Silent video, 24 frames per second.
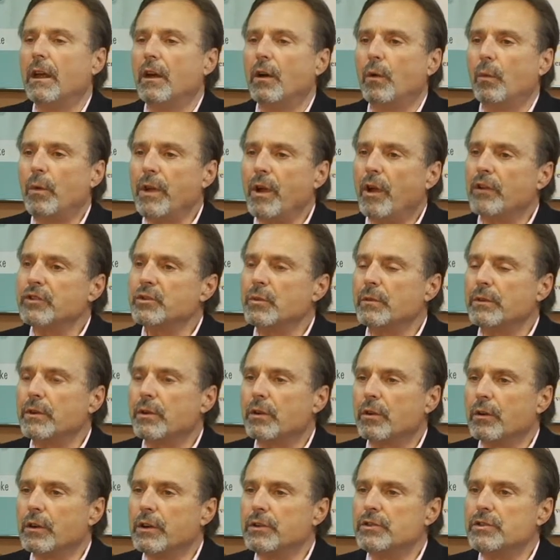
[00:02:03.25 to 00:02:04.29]
We also
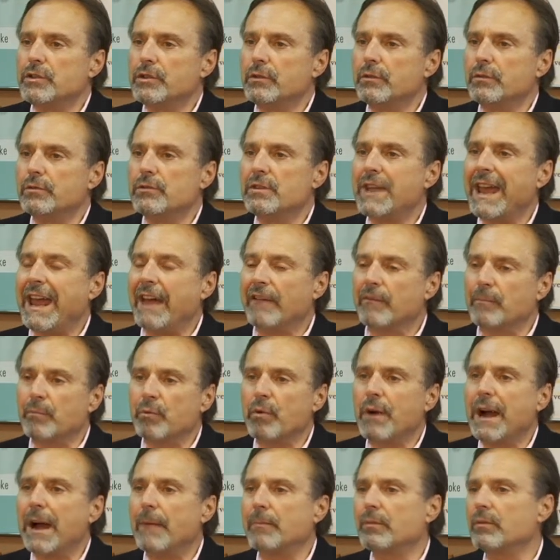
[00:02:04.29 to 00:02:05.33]
encourage you to have
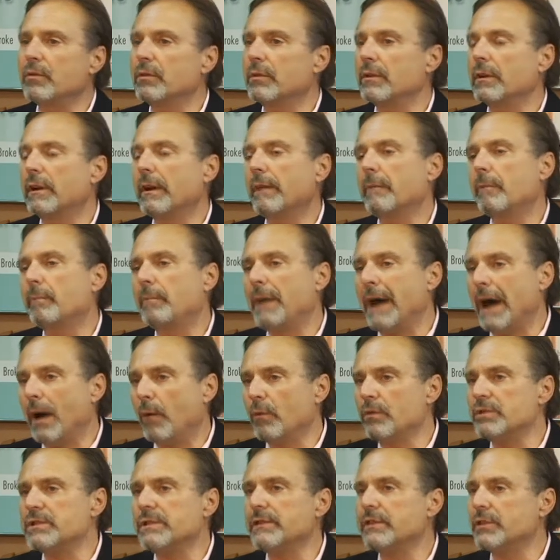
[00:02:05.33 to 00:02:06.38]
proper
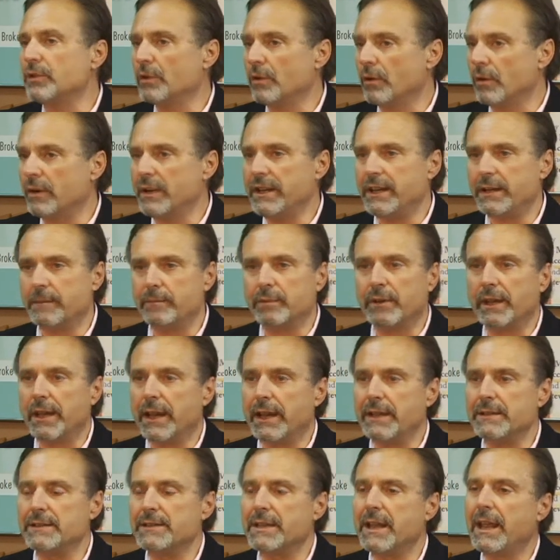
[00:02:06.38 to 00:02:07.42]
powers of attorney in
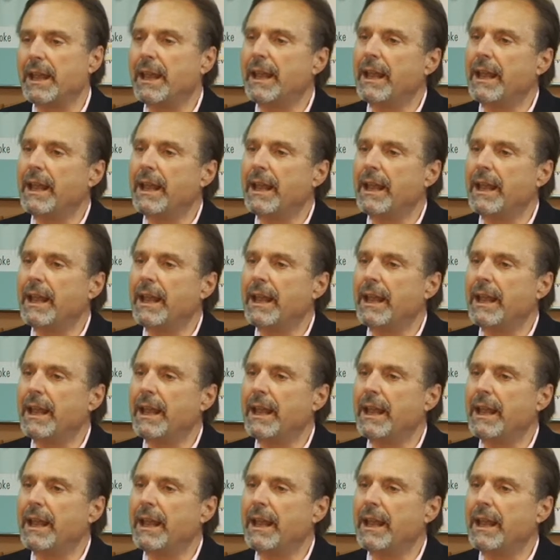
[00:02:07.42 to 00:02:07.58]
place.